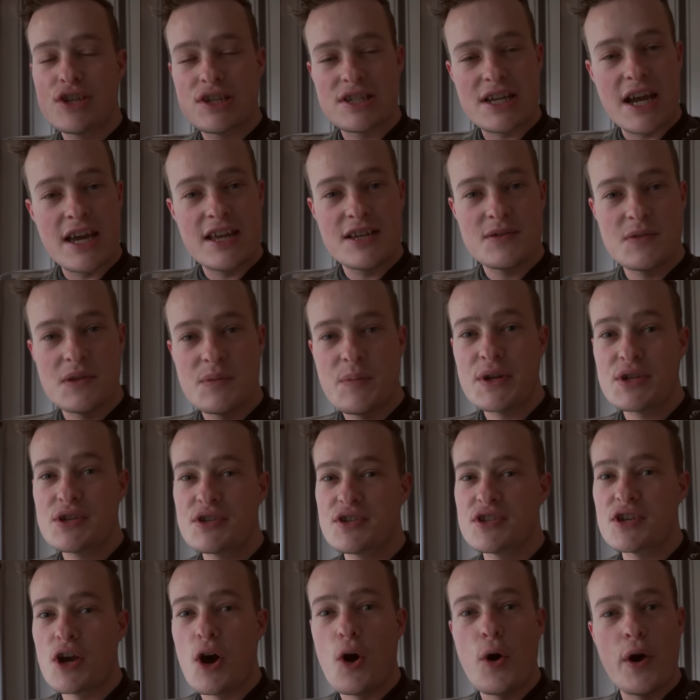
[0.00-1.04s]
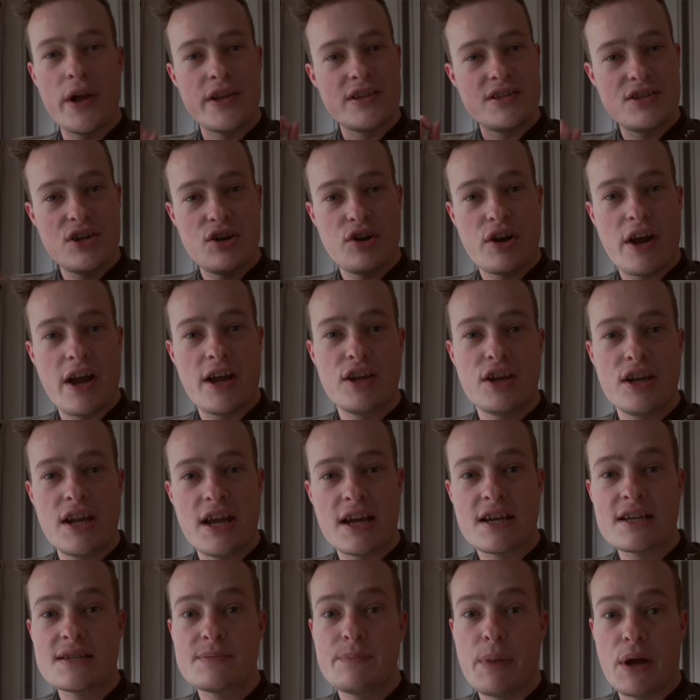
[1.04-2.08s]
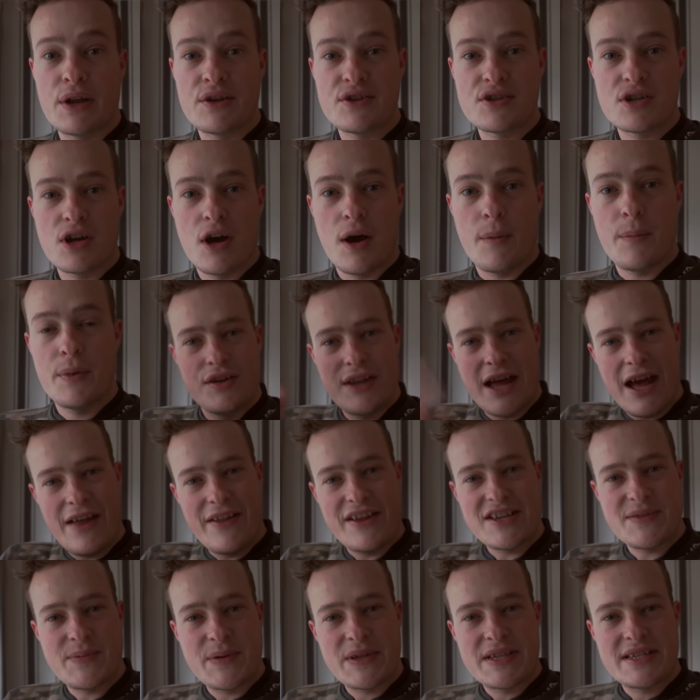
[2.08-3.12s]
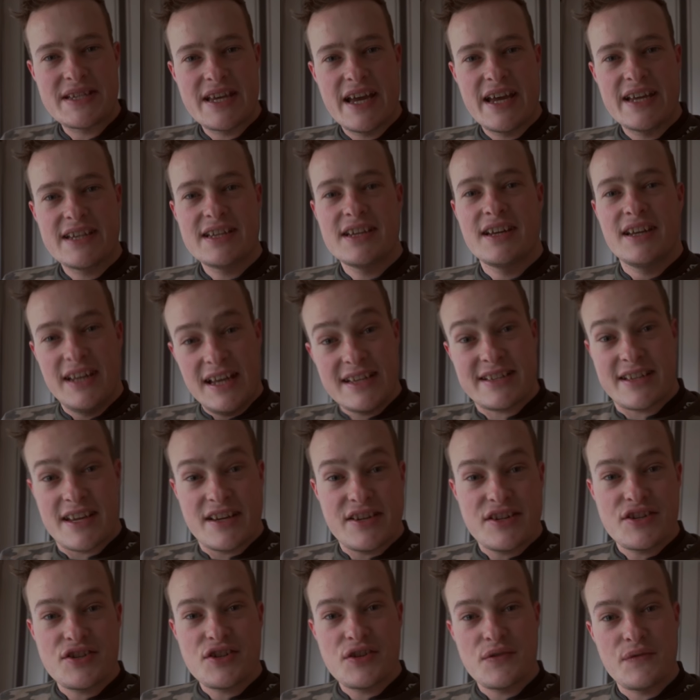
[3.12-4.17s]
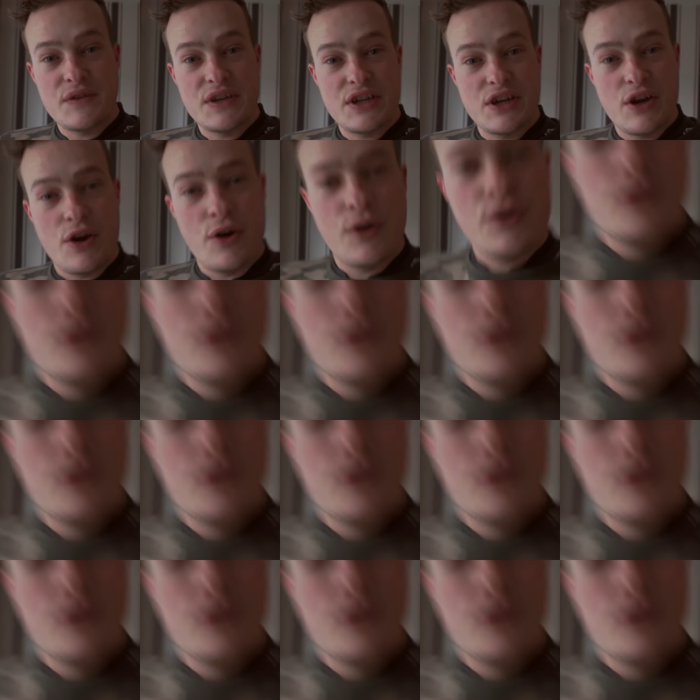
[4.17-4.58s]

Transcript: Just take this with a pinch of salt and don't get your knickers bunched up. Now that's been said, let's get into the video.